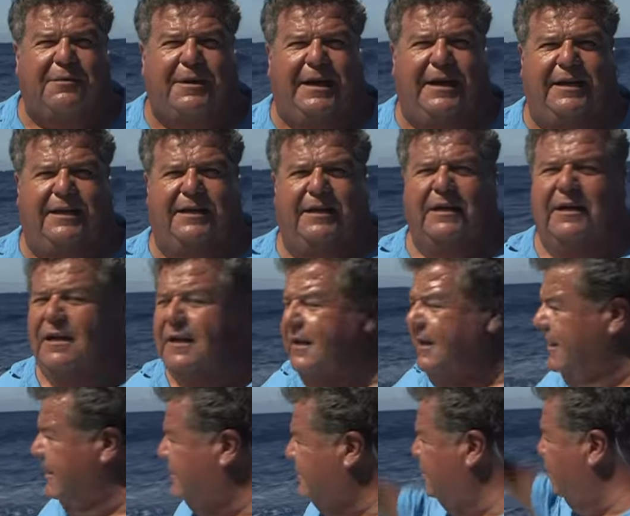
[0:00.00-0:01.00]
rig.
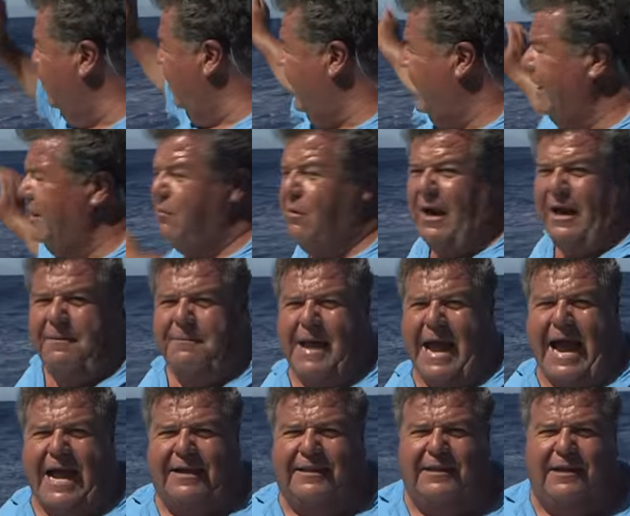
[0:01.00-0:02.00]
It's way, way
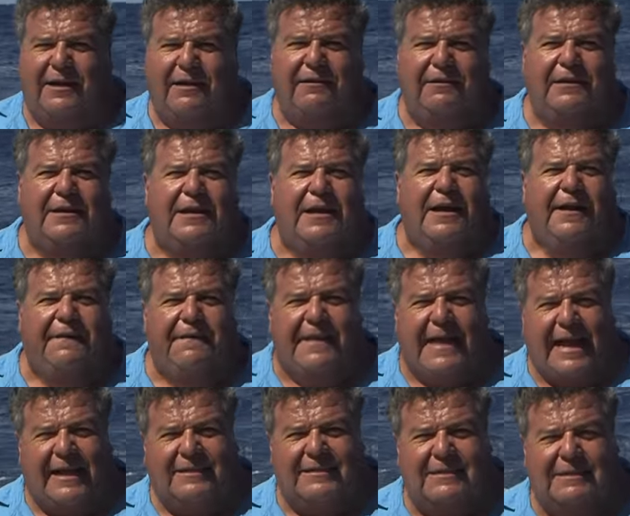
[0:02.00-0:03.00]
back there. And
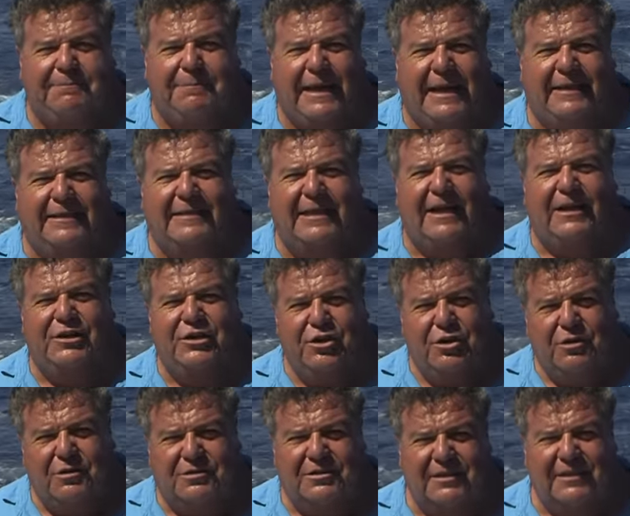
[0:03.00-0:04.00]
that's the bait that
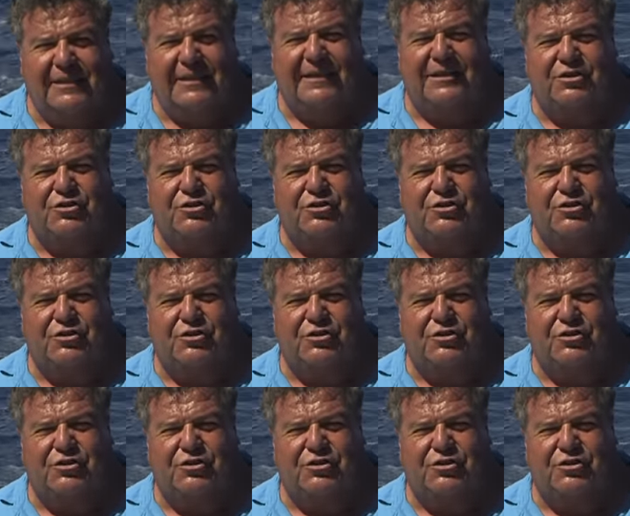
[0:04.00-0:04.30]
usually the